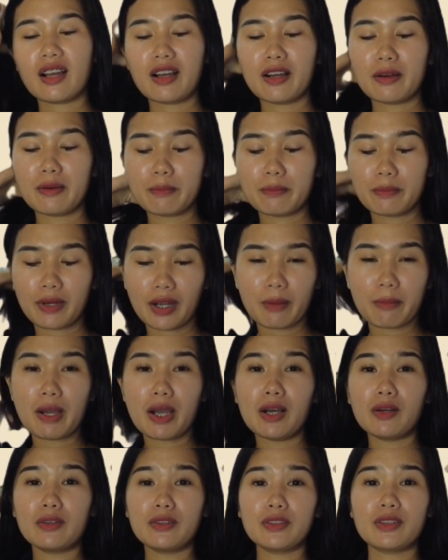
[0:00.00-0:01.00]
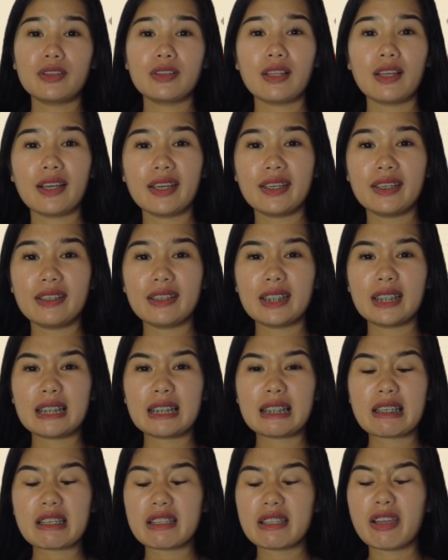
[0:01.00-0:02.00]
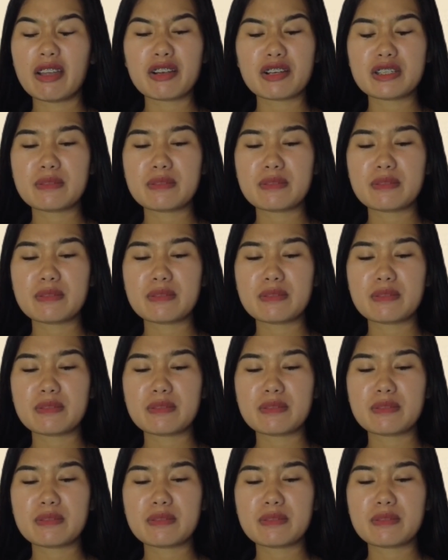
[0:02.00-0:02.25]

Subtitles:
like they're